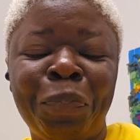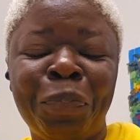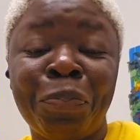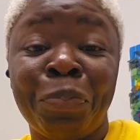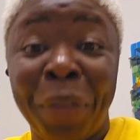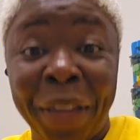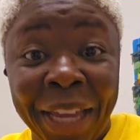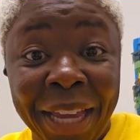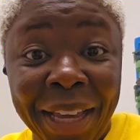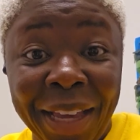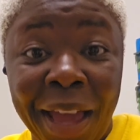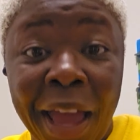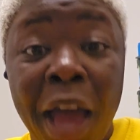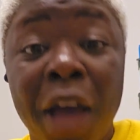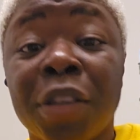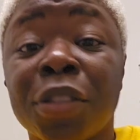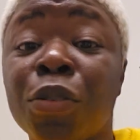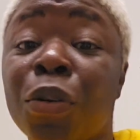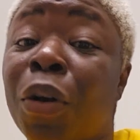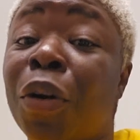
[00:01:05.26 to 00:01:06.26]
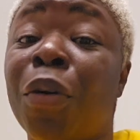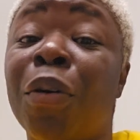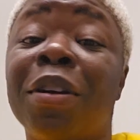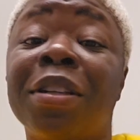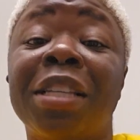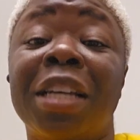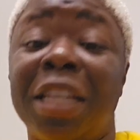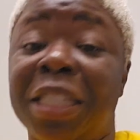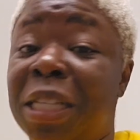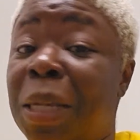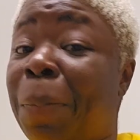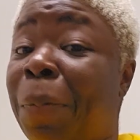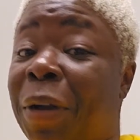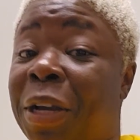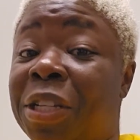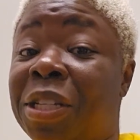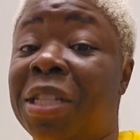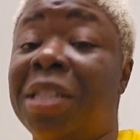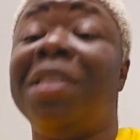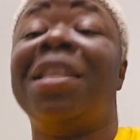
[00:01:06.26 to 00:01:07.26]
pink. So, of course, Auntie
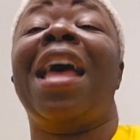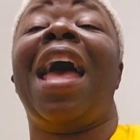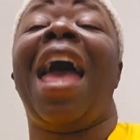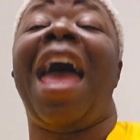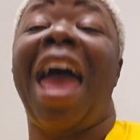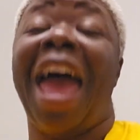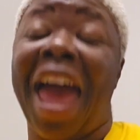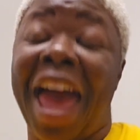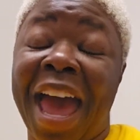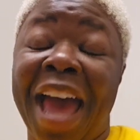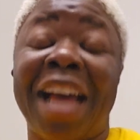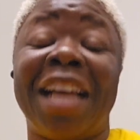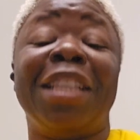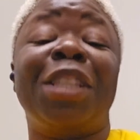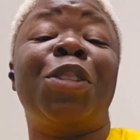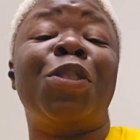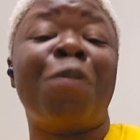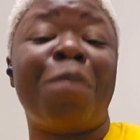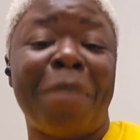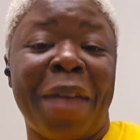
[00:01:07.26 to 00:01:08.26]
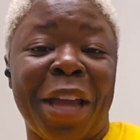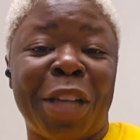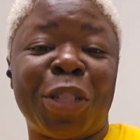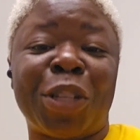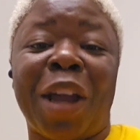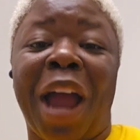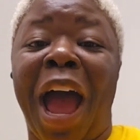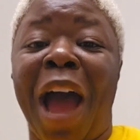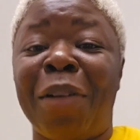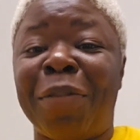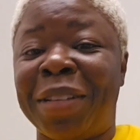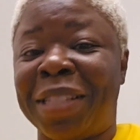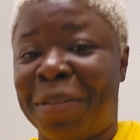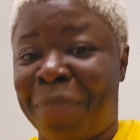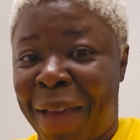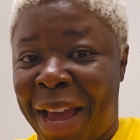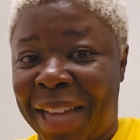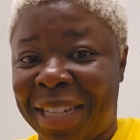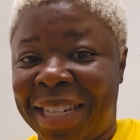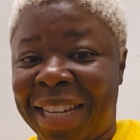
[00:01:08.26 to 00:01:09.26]
Precious had to make sure I was
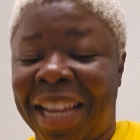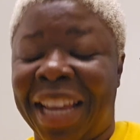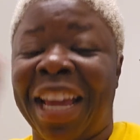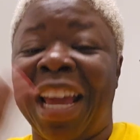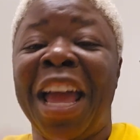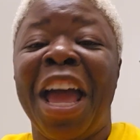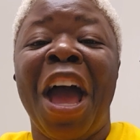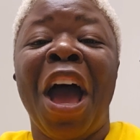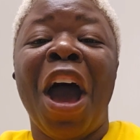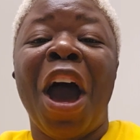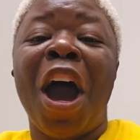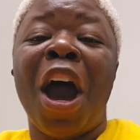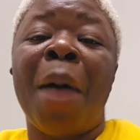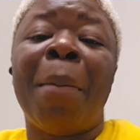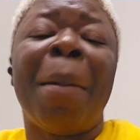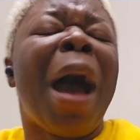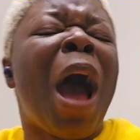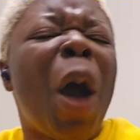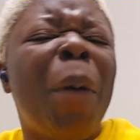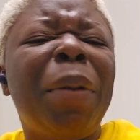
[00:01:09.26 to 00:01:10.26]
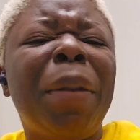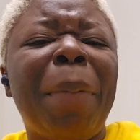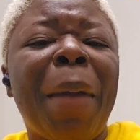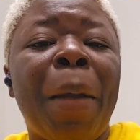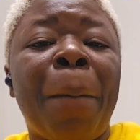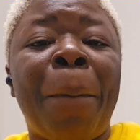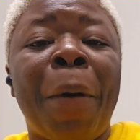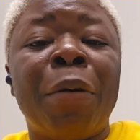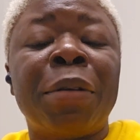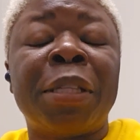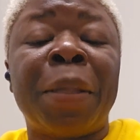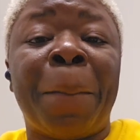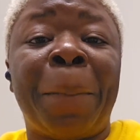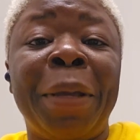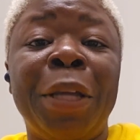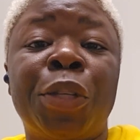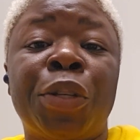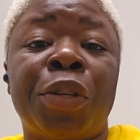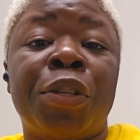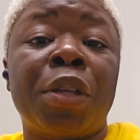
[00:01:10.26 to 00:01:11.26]
matching. I hope to be able to post some
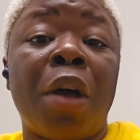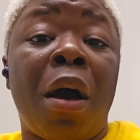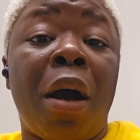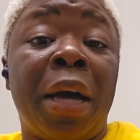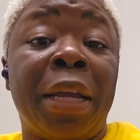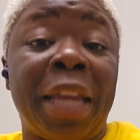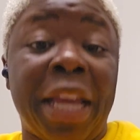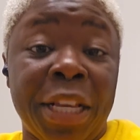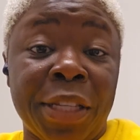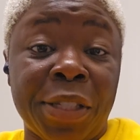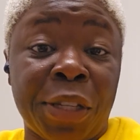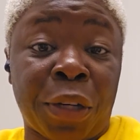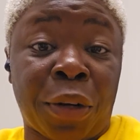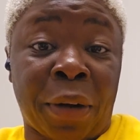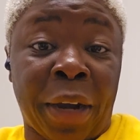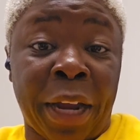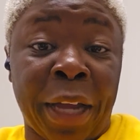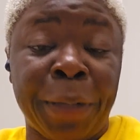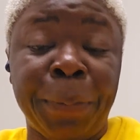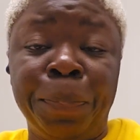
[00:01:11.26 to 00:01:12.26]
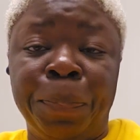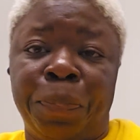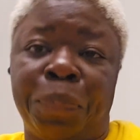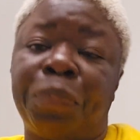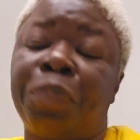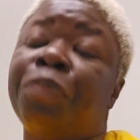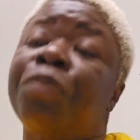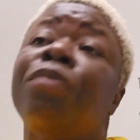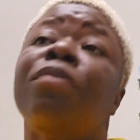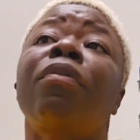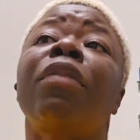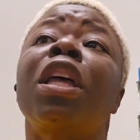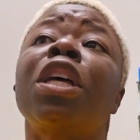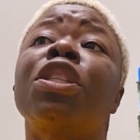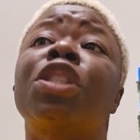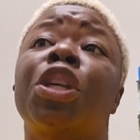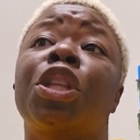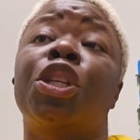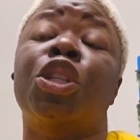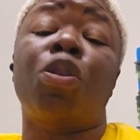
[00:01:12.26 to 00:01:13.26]
pictures on Instagram
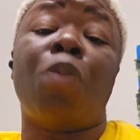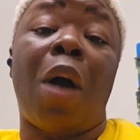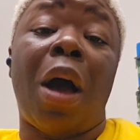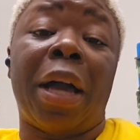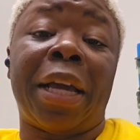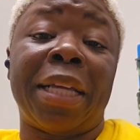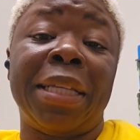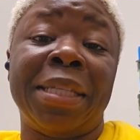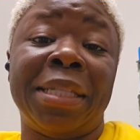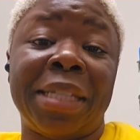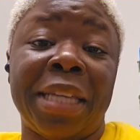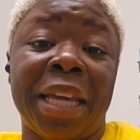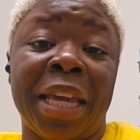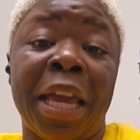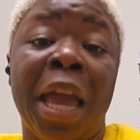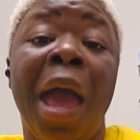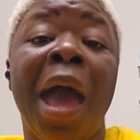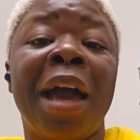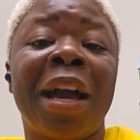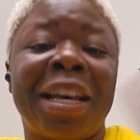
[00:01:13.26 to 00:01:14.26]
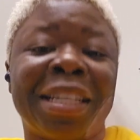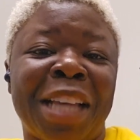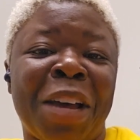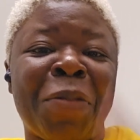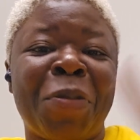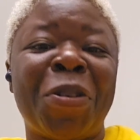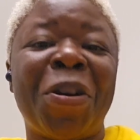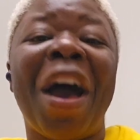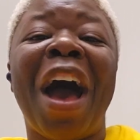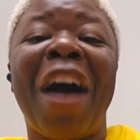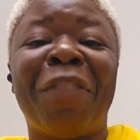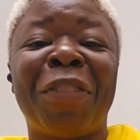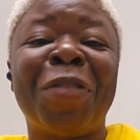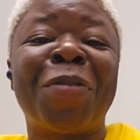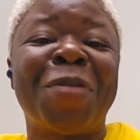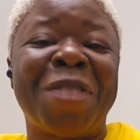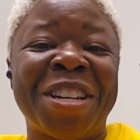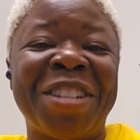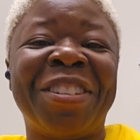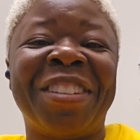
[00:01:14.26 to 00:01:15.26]
so that you all can see, because I will have a
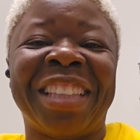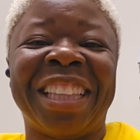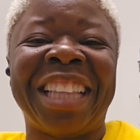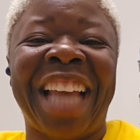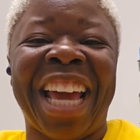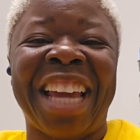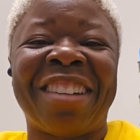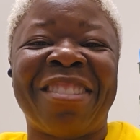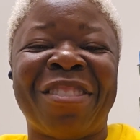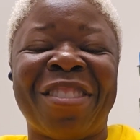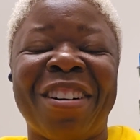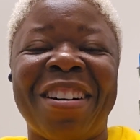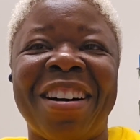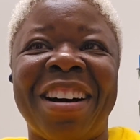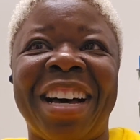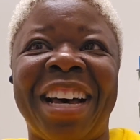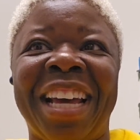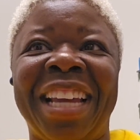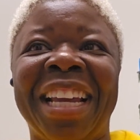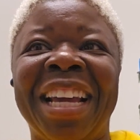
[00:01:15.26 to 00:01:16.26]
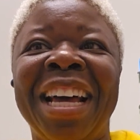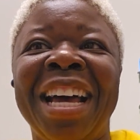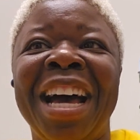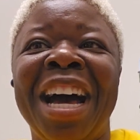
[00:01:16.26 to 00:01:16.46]
reel later on.